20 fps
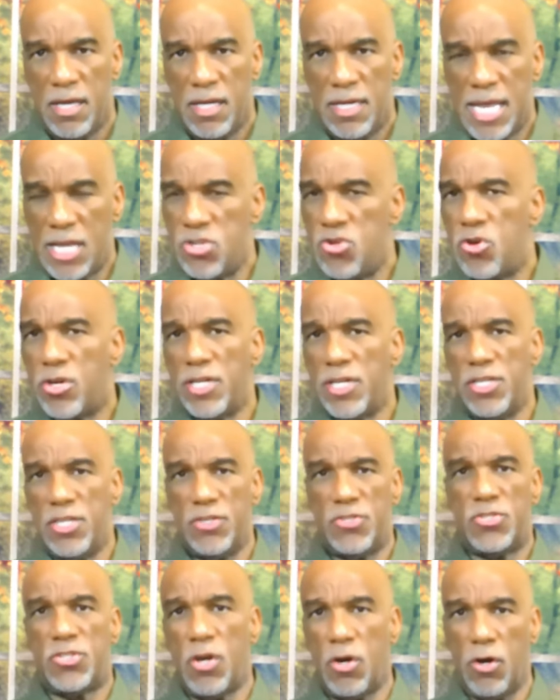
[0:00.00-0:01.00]
Now, you can
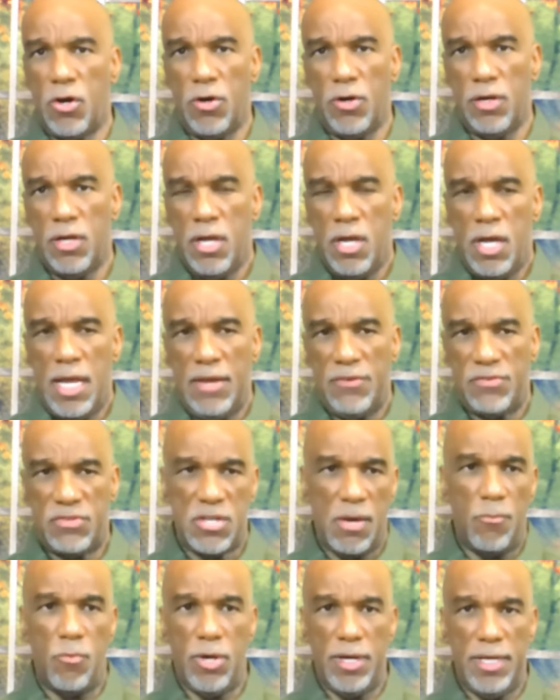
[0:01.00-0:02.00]
discern if
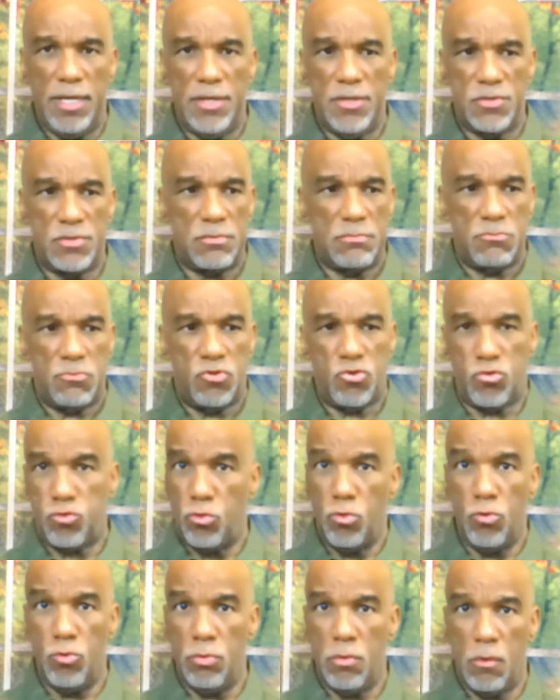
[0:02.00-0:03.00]
someone is
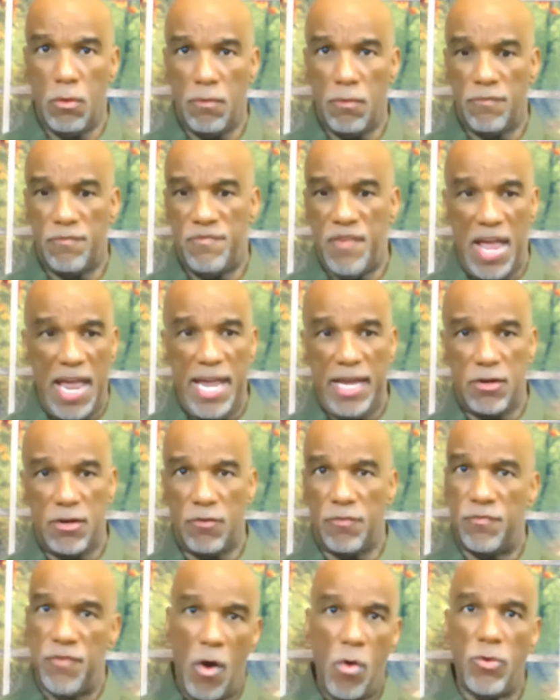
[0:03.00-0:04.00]
true or fake or
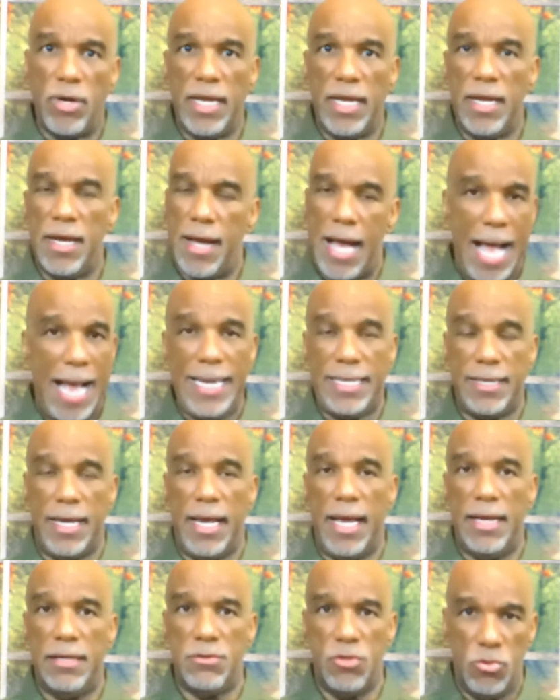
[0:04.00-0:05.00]
phony. I
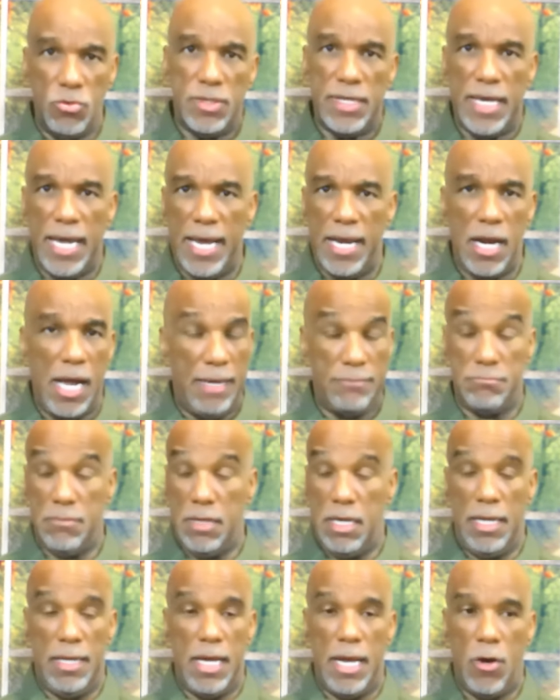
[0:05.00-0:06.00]
can. You can.
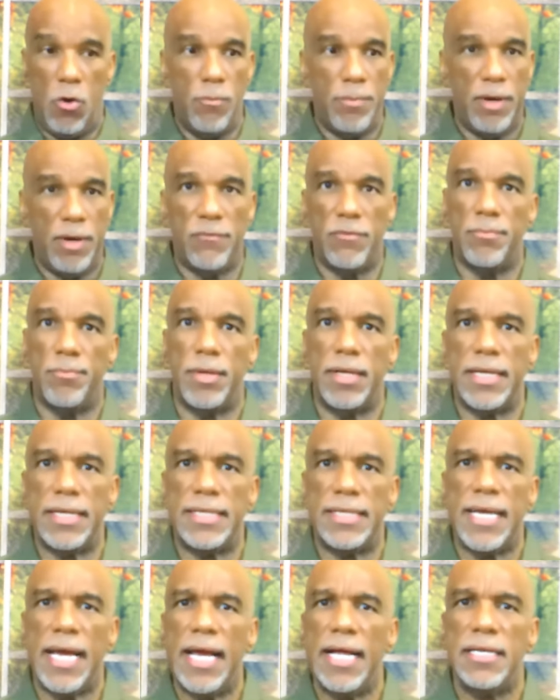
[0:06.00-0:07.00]
I hope everybody
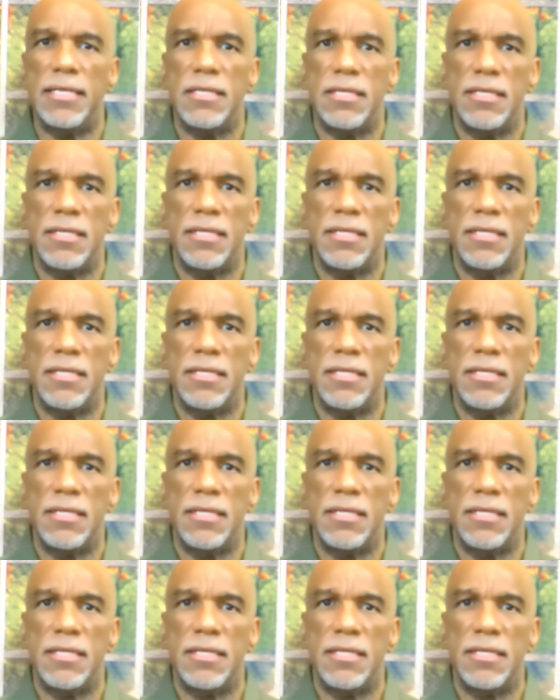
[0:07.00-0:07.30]
can.